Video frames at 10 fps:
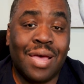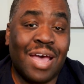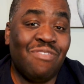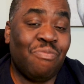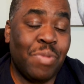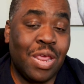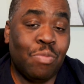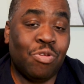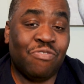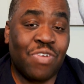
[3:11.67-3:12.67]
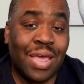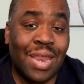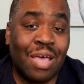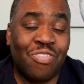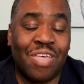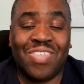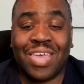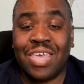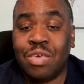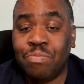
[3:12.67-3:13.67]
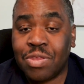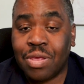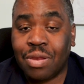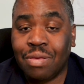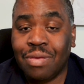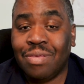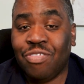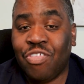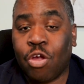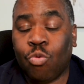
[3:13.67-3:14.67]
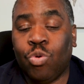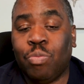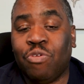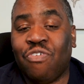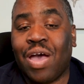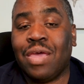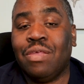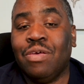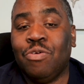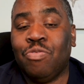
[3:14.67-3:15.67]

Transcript: I've been able to find out that the Kimpton there will provide